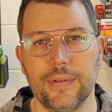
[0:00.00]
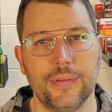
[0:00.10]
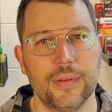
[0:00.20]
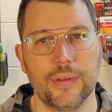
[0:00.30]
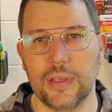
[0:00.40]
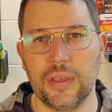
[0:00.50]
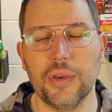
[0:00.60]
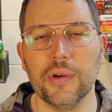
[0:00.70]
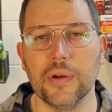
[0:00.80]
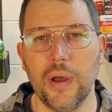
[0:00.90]
the
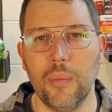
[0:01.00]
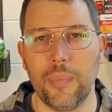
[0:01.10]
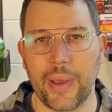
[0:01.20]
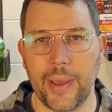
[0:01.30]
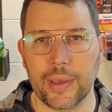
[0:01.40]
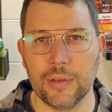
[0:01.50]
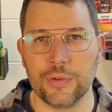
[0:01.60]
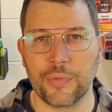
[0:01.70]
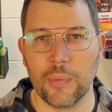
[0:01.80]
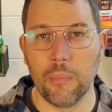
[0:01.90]
Gear-Up
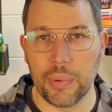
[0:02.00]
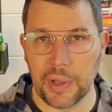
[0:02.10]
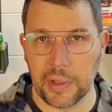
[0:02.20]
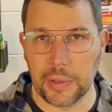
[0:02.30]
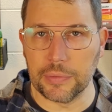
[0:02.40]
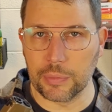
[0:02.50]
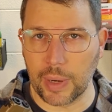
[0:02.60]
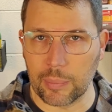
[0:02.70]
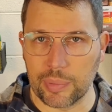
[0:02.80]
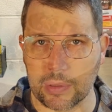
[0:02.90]
package from Buds when
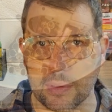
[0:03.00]
I picked